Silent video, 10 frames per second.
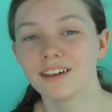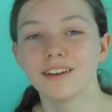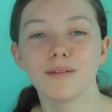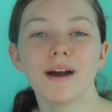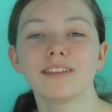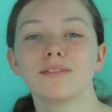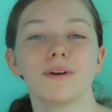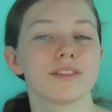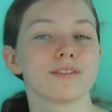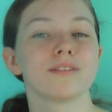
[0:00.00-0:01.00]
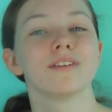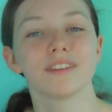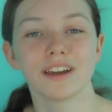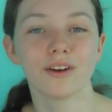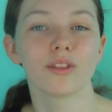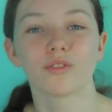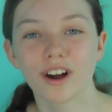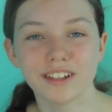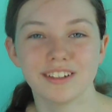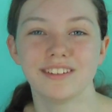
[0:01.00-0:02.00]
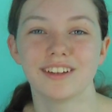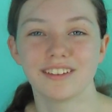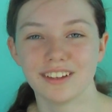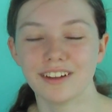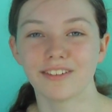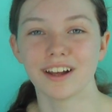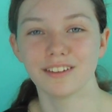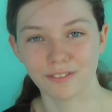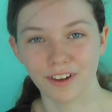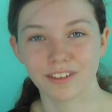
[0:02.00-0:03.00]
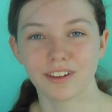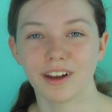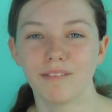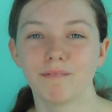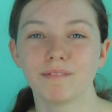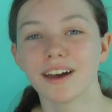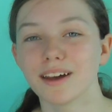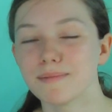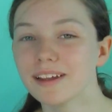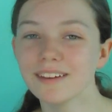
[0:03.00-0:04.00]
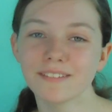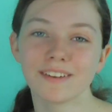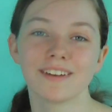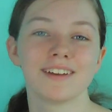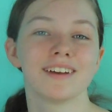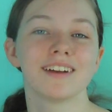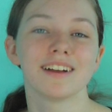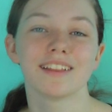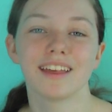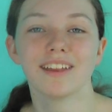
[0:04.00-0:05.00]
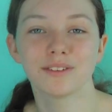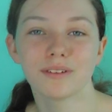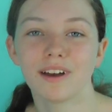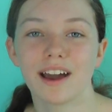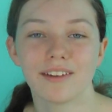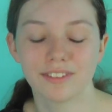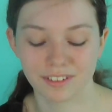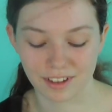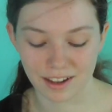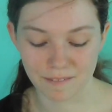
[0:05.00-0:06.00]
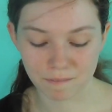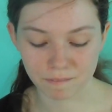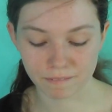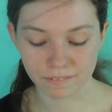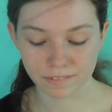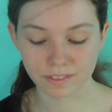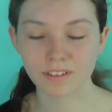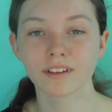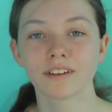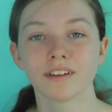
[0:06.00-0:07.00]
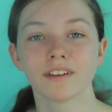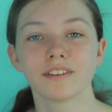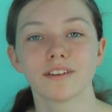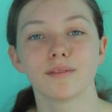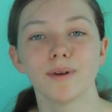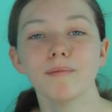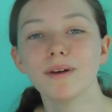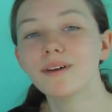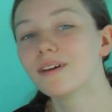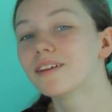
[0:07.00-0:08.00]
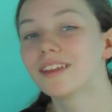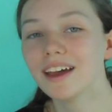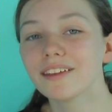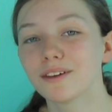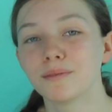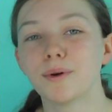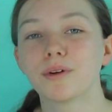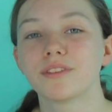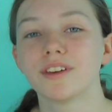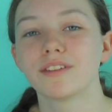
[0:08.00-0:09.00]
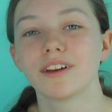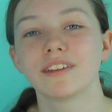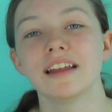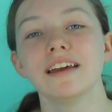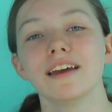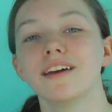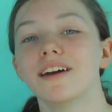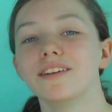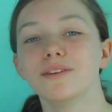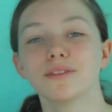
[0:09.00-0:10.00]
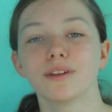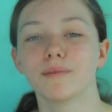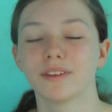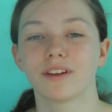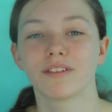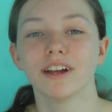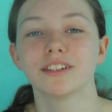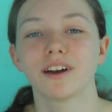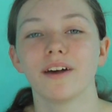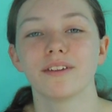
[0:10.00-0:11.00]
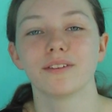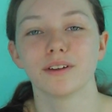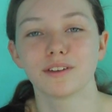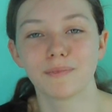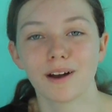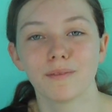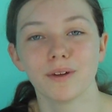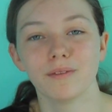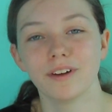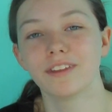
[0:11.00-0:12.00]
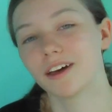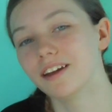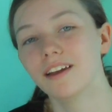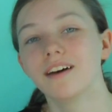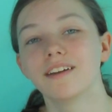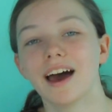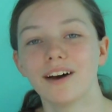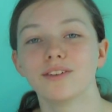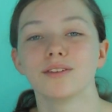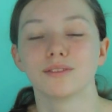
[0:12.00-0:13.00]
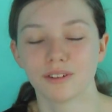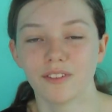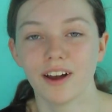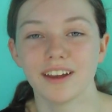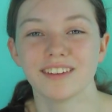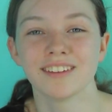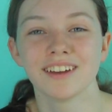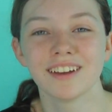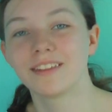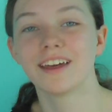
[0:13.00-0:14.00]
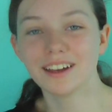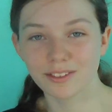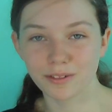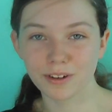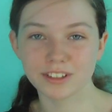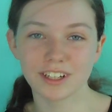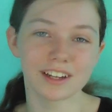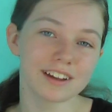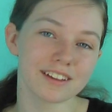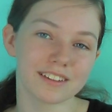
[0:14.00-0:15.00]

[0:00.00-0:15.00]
no matter whether or not they got the right GCSE grades first time. And I believe that's all I have to say. So remember, take those mocks seriously and use them as a great chance to experiment with and learn how to revise. Thanks for watching.